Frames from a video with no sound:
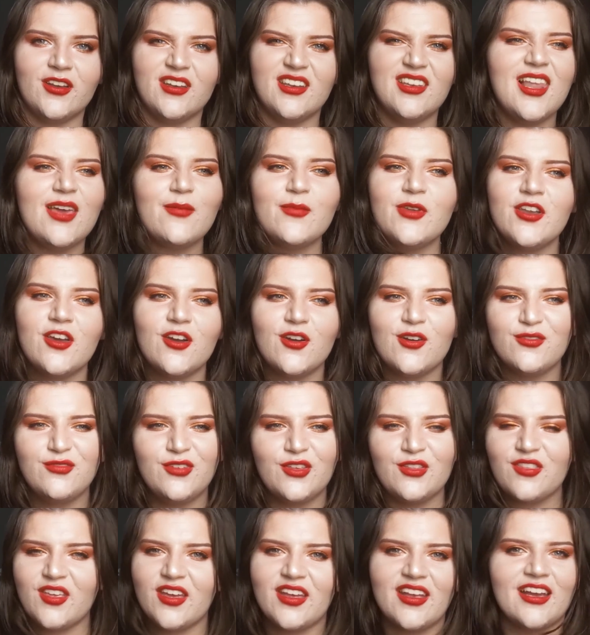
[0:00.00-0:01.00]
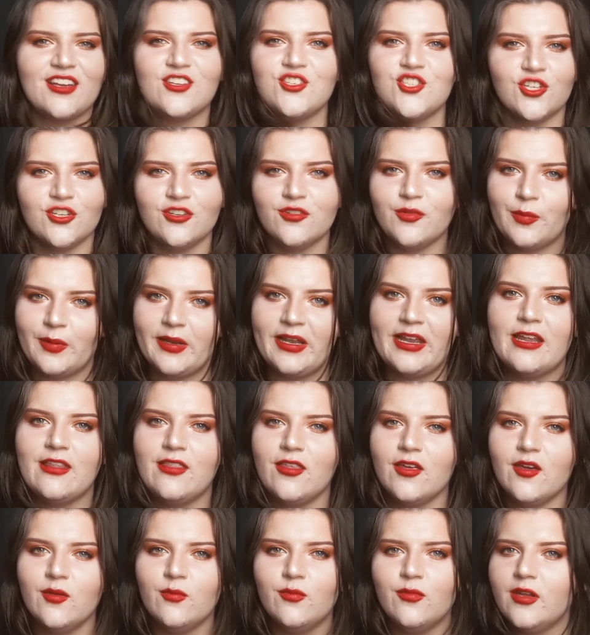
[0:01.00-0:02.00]
and let me know if you think I should play
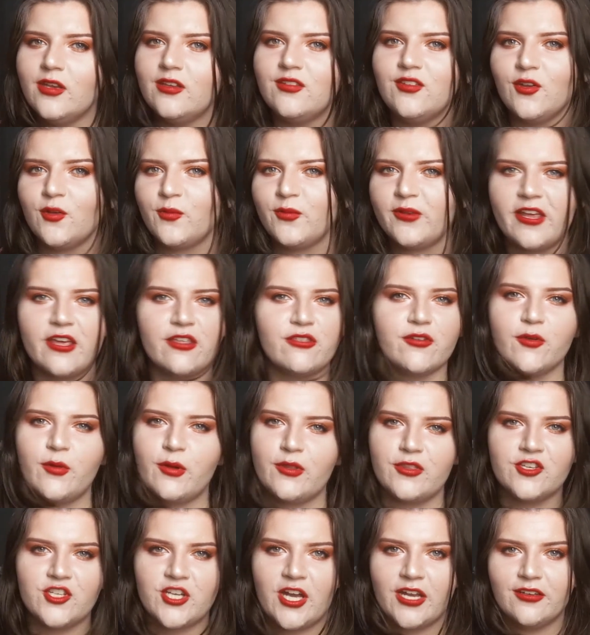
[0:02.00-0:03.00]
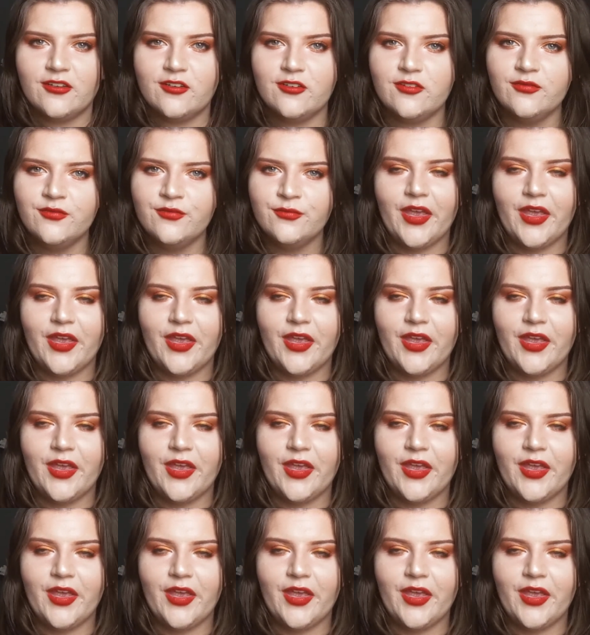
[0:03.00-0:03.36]
them and do a playthrough on the channel.